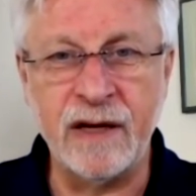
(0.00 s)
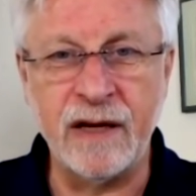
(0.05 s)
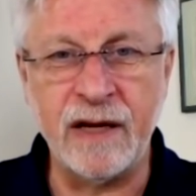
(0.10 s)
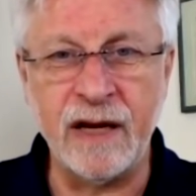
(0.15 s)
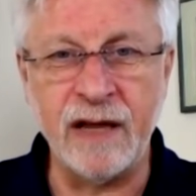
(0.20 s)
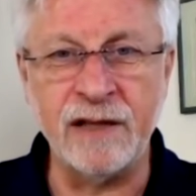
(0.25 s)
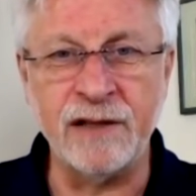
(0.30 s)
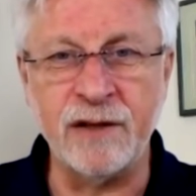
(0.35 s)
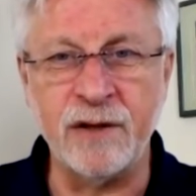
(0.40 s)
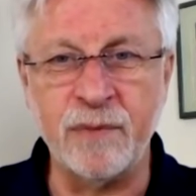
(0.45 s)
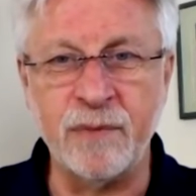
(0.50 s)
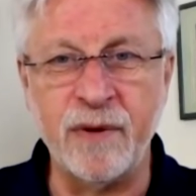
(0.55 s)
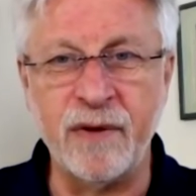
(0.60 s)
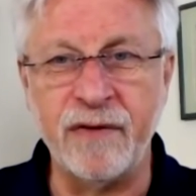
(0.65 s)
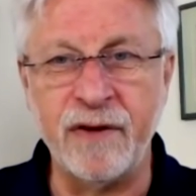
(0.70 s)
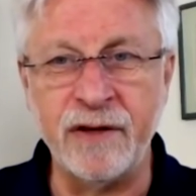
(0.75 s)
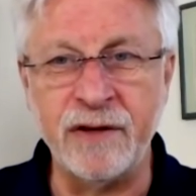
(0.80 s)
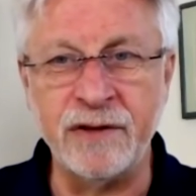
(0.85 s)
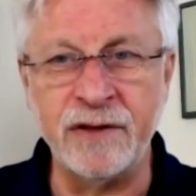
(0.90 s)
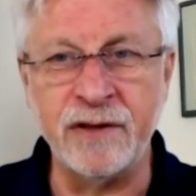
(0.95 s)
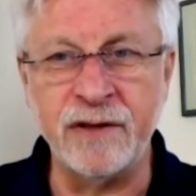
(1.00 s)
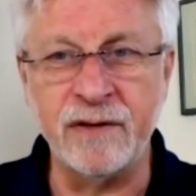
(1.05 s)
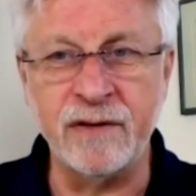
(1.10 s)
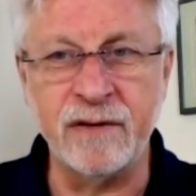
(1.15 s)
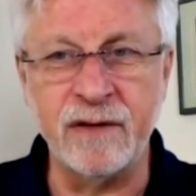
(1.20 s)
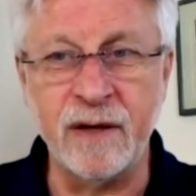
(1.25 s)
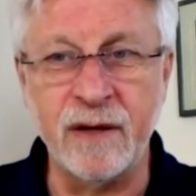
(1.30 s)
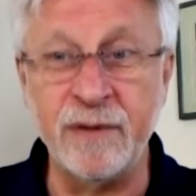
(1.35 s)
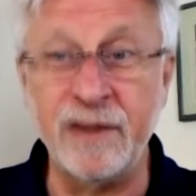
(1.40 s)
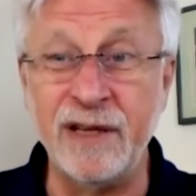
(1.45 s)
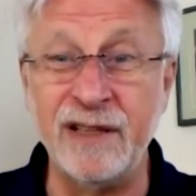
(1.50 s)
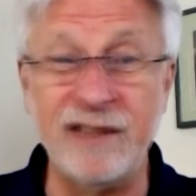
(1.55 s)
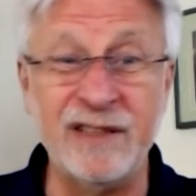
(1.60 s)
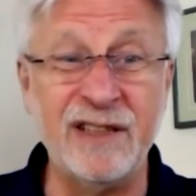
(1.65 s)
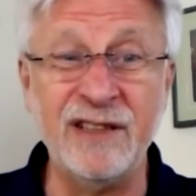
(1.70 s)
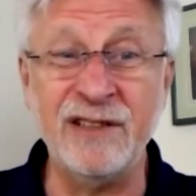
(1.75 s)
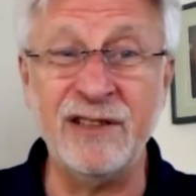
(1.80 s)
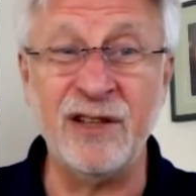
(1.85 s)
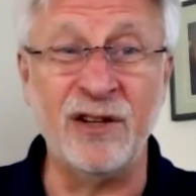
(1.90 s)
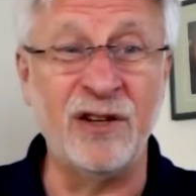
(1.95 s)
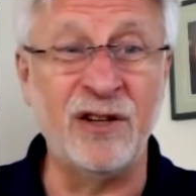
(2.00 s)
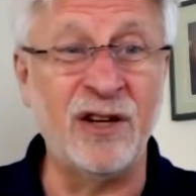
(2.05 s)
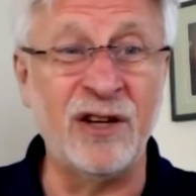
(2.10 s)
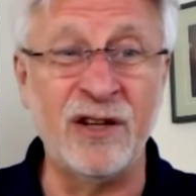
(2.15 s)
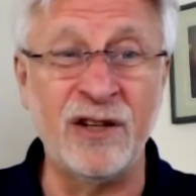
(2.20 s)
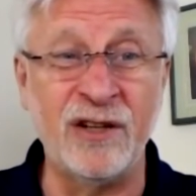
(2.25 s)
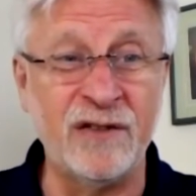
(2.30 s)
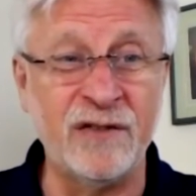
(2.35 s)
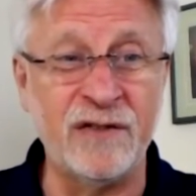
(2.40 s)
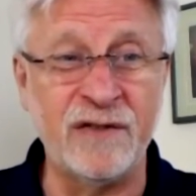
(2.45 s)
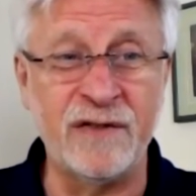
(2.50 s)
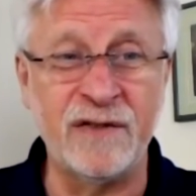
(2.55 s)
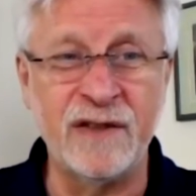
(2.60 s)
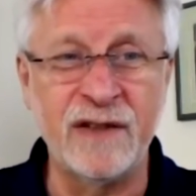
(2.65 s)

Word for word: cancer prevention. I mean, there's a lot of